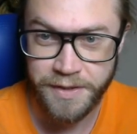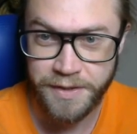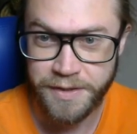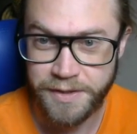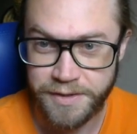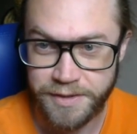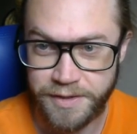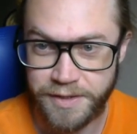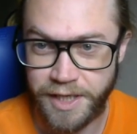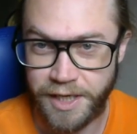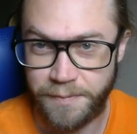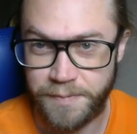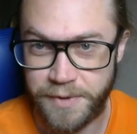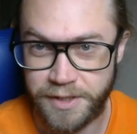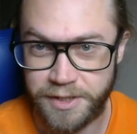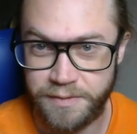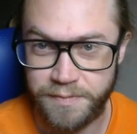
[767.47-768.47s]
So yeah,
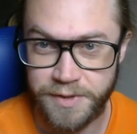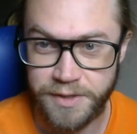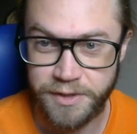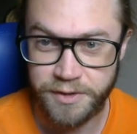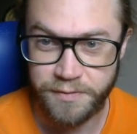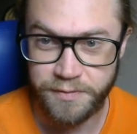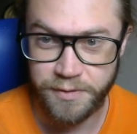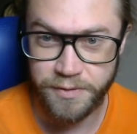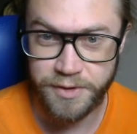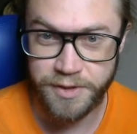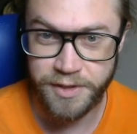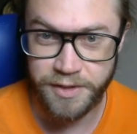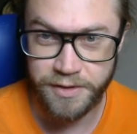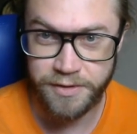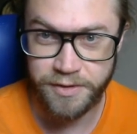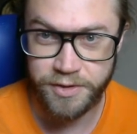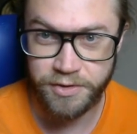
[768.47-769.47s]
it can be useful to
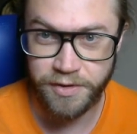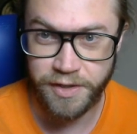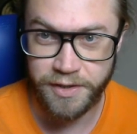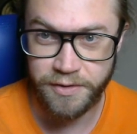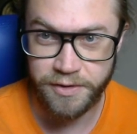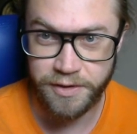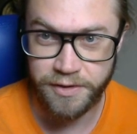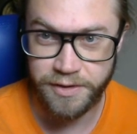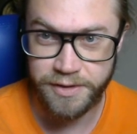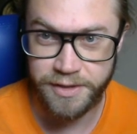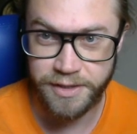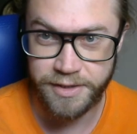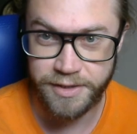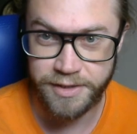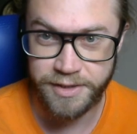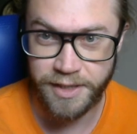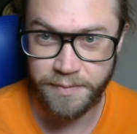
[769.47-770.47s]
try and look at the
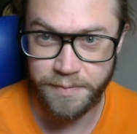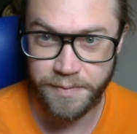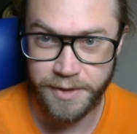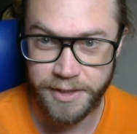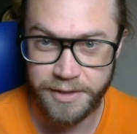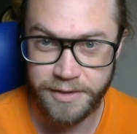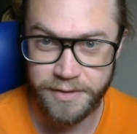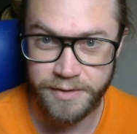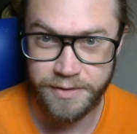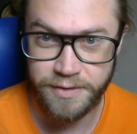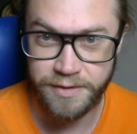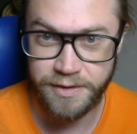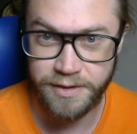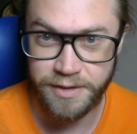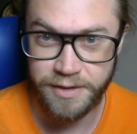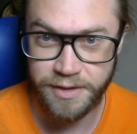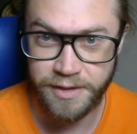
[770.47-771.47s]
disassembly and
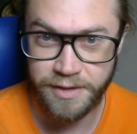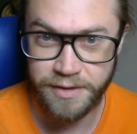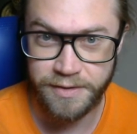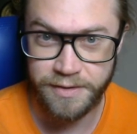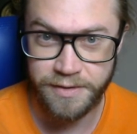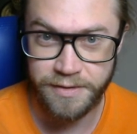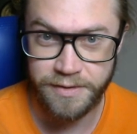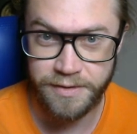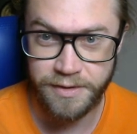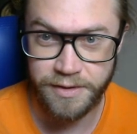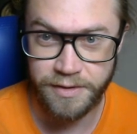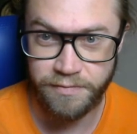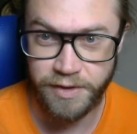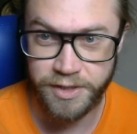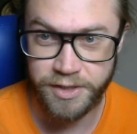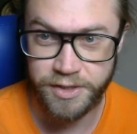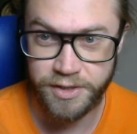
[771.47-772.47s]
the
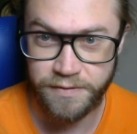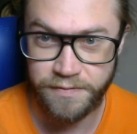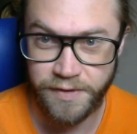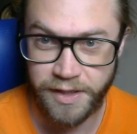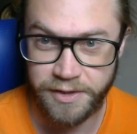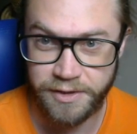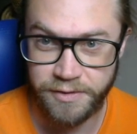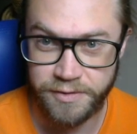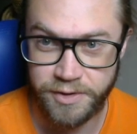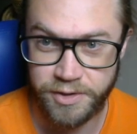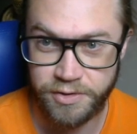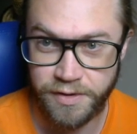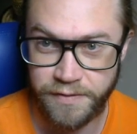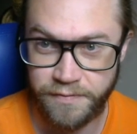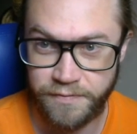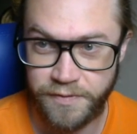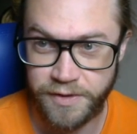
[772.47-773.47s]
register values to try
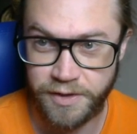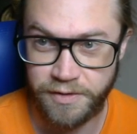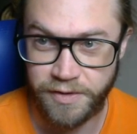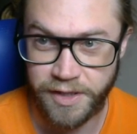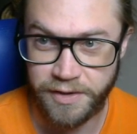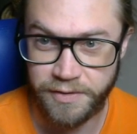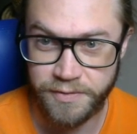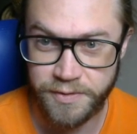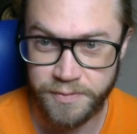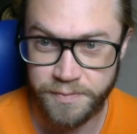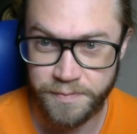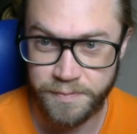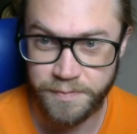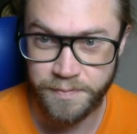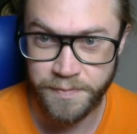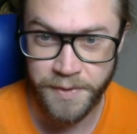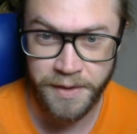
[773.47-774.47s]
and figure out
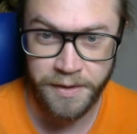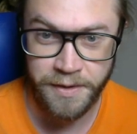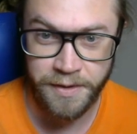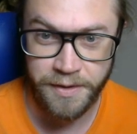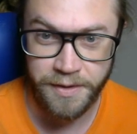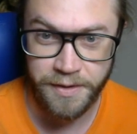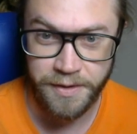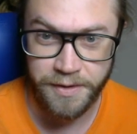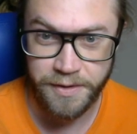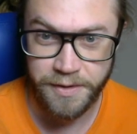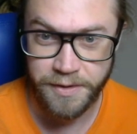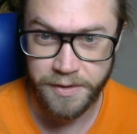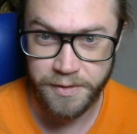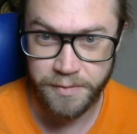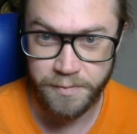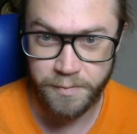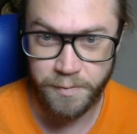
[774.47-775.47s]

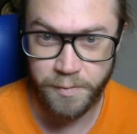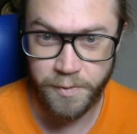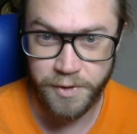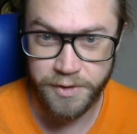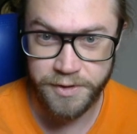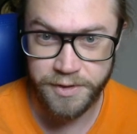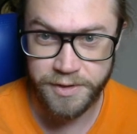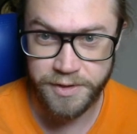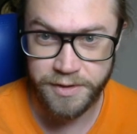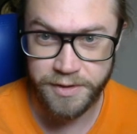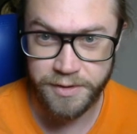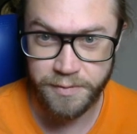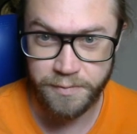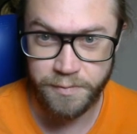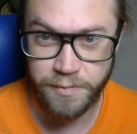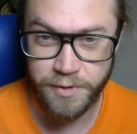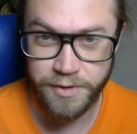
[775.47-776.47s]
what
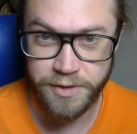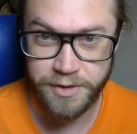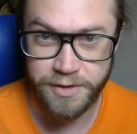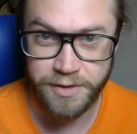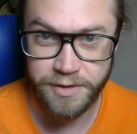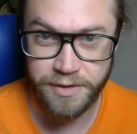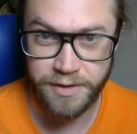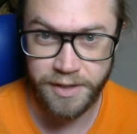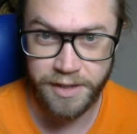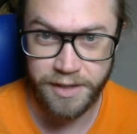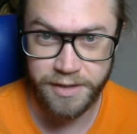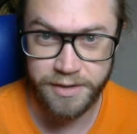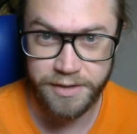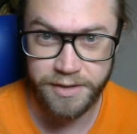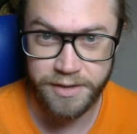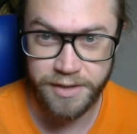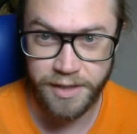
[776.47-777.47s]

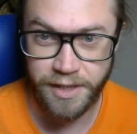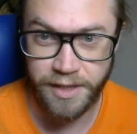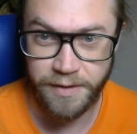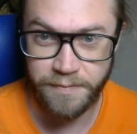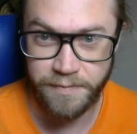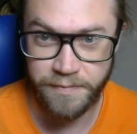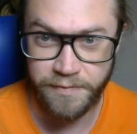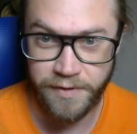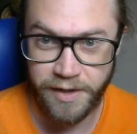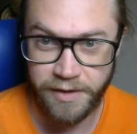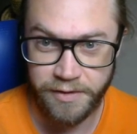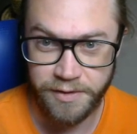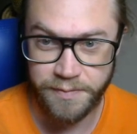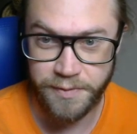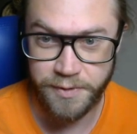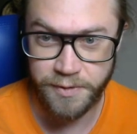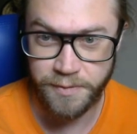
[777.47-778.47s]
that
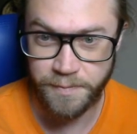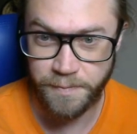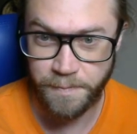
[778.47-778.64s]
variable's